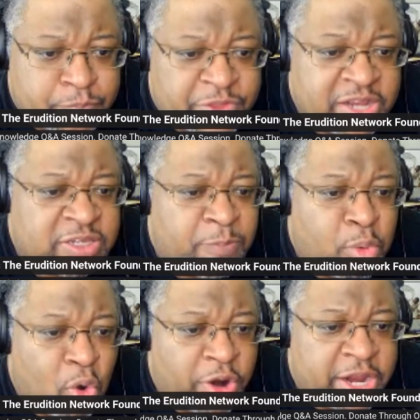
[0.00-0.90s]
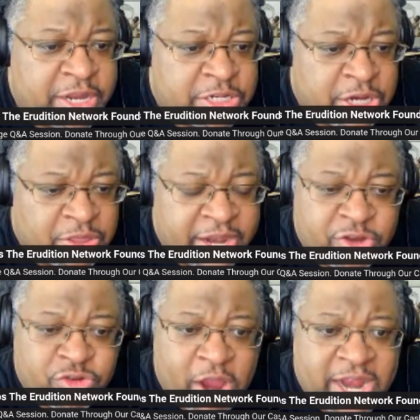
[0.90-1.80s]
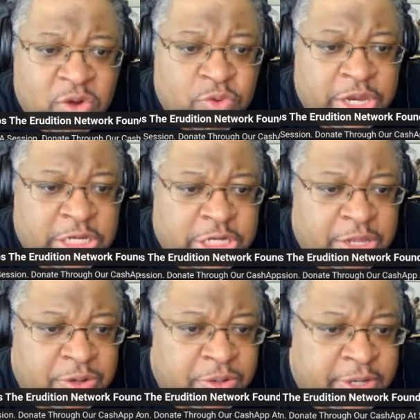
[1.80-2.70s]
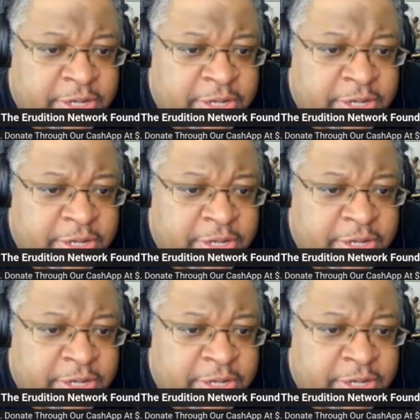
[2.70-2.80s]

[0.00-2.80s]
They supported each other. They traded with each other.